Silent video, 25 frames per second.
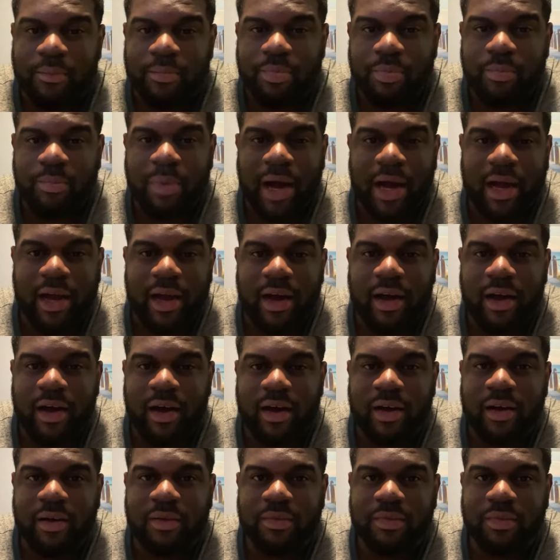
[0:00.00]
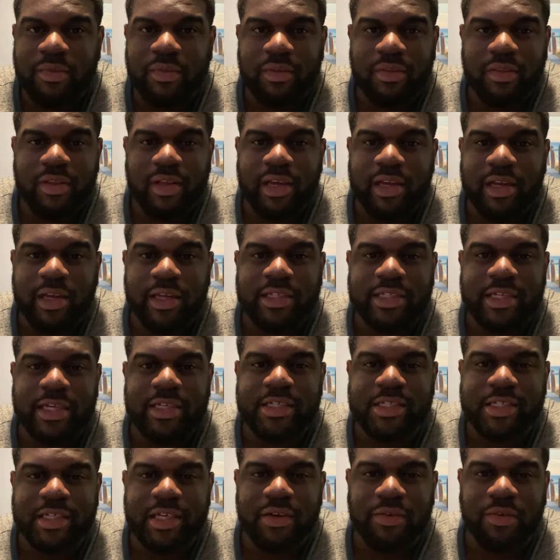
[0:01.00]
my it says
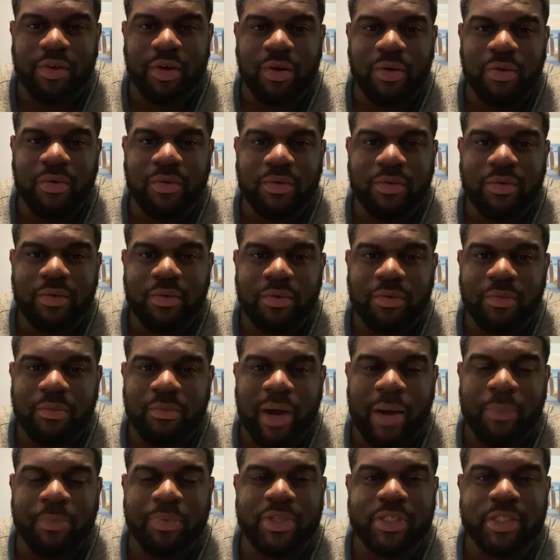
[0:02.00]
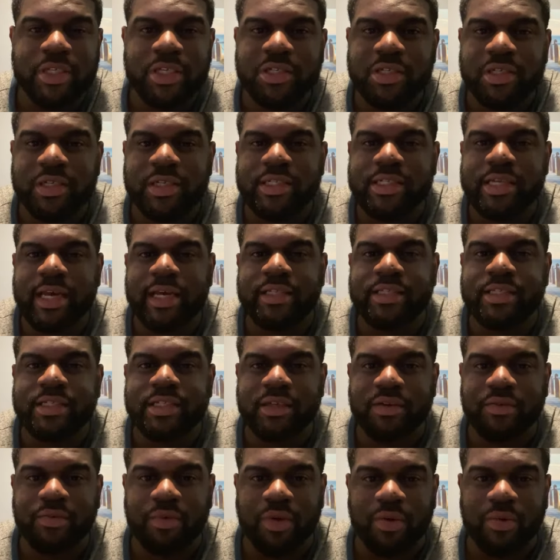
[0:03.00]
zero. My position is at
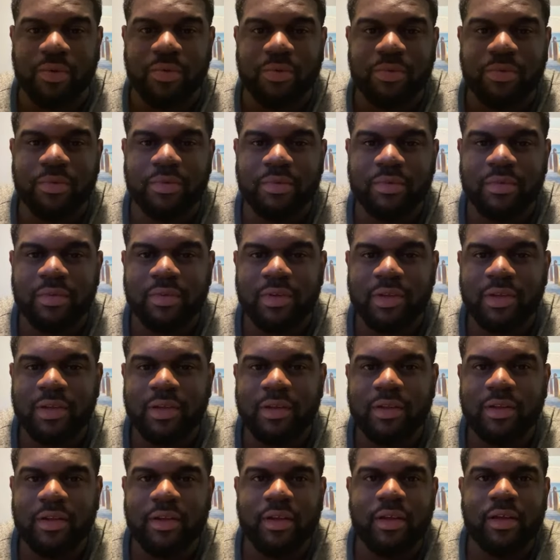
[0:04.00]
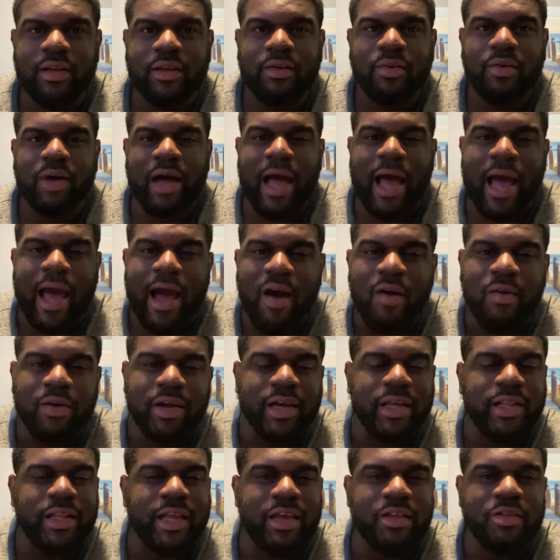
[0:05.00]
zero. How
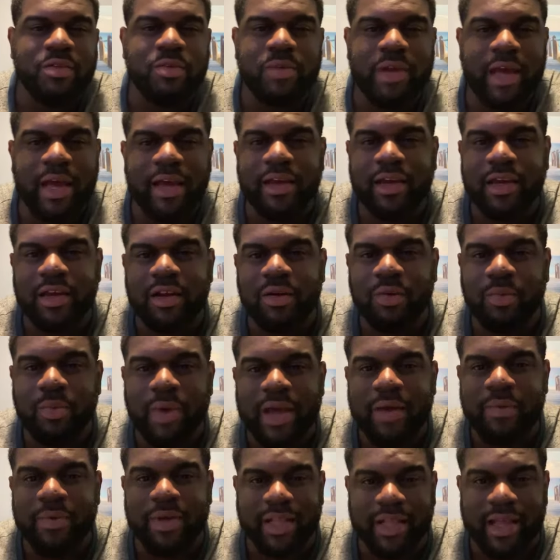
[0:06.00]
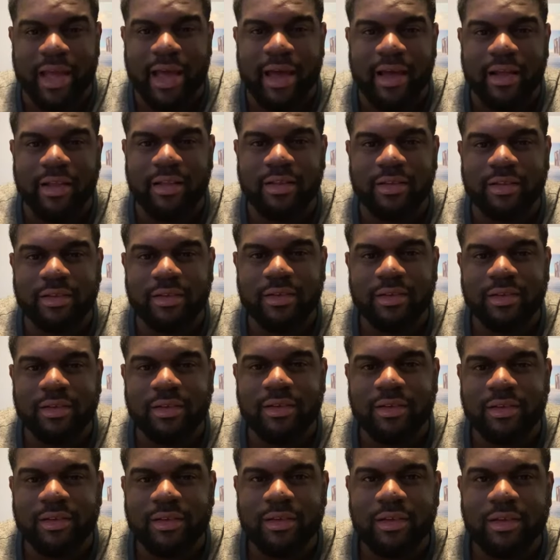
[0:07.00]
can they do that and get away with that?
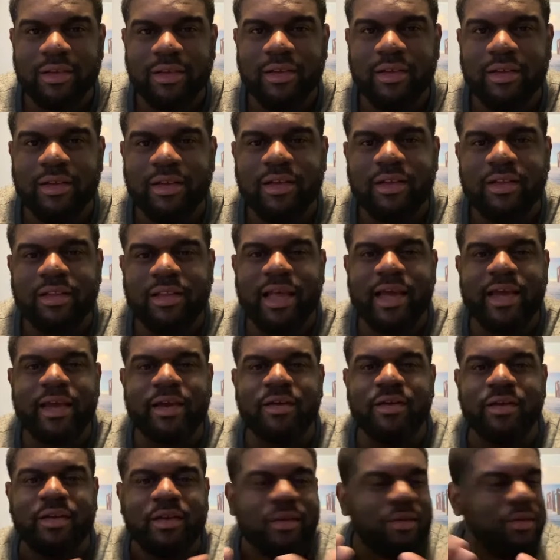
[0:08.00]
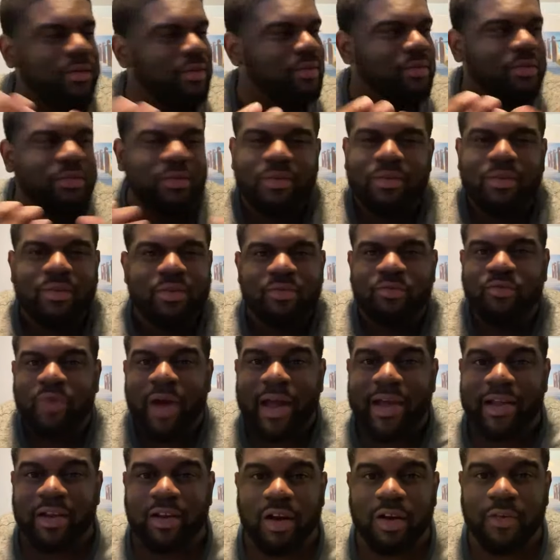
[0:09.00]
Like,
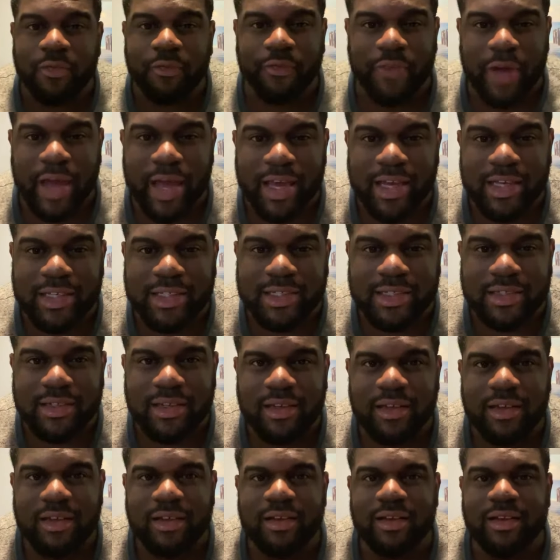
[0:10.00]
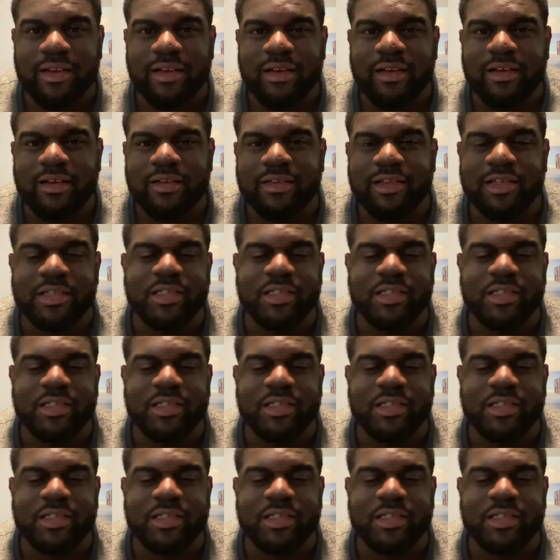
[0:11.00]
right in our face. The